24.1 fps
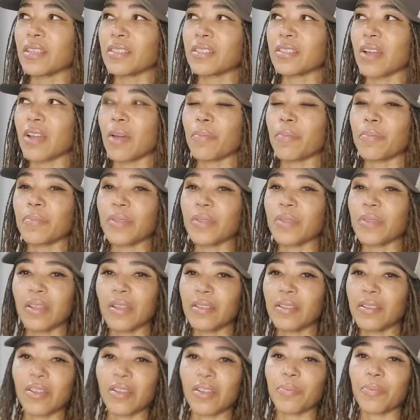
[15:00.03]
stopped, that
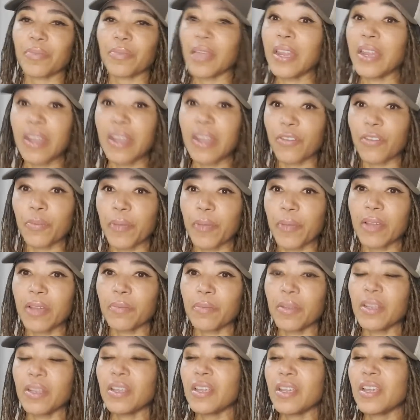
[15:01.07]
stopped, they never paid
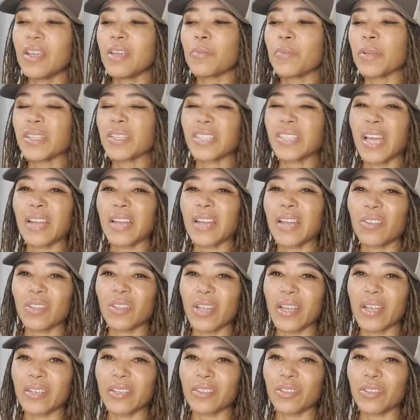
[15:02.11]
me, because I don't
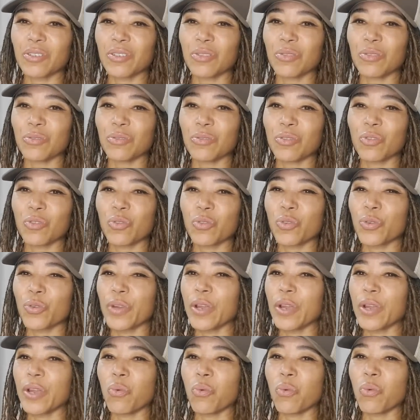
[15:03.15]
like to
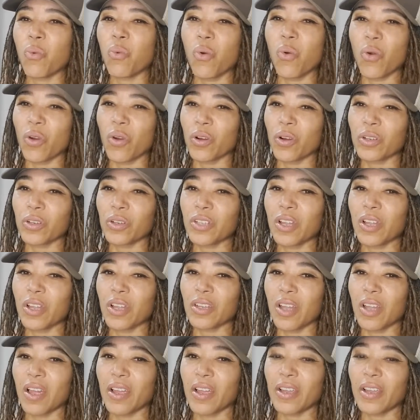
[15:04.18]
create wars
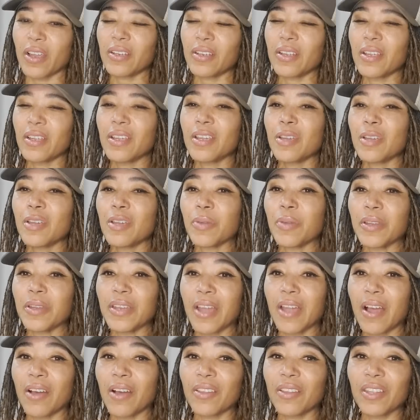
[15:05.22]
online. But
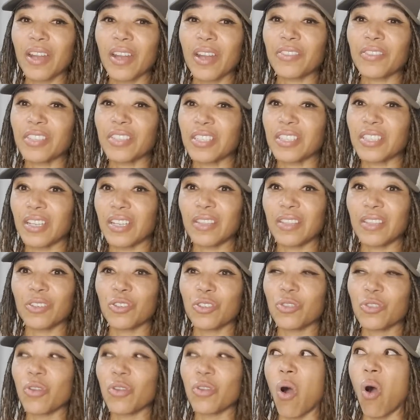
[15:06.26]
now that I've seen the
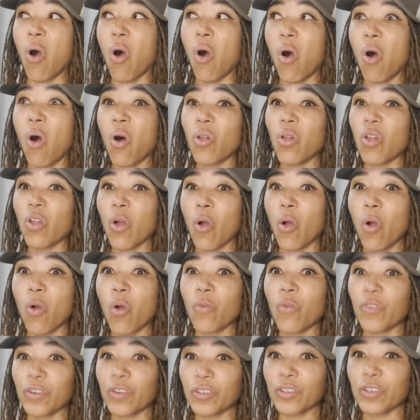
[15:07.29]
dude all
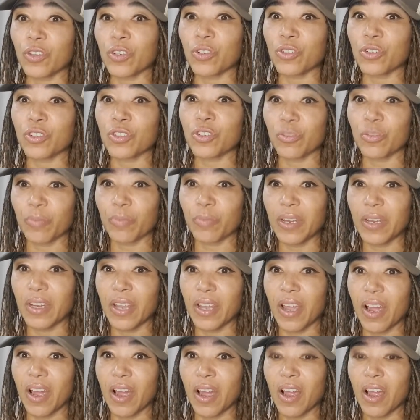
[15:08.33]
over social
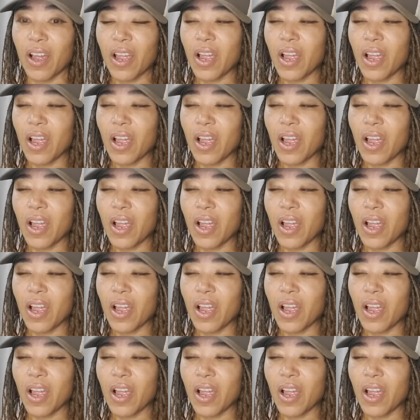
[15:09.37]
media,